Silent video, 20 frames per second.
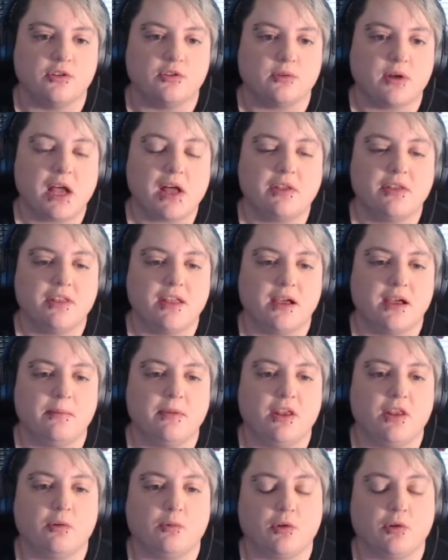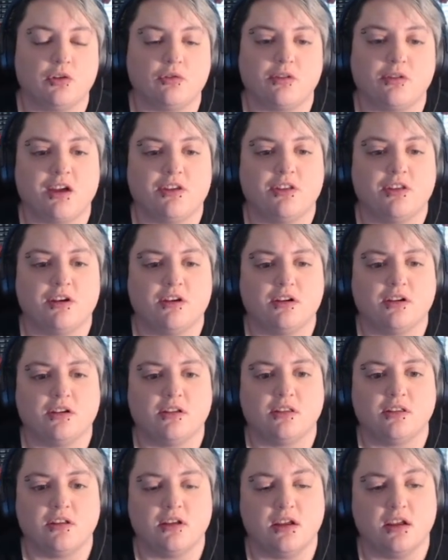around them and the world around
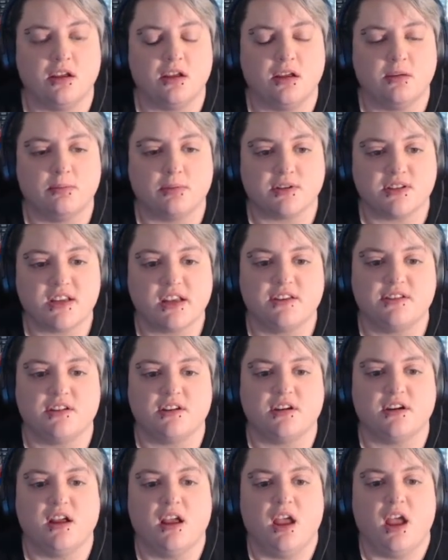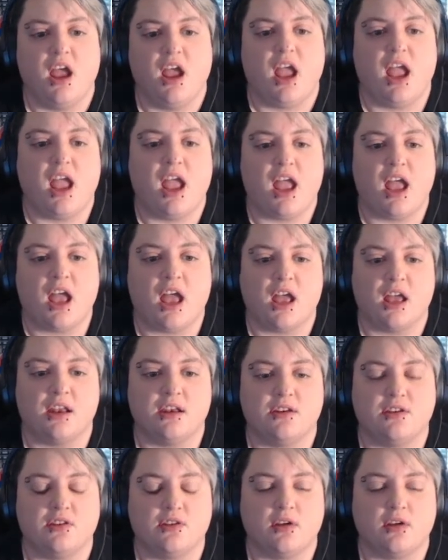the presenter. And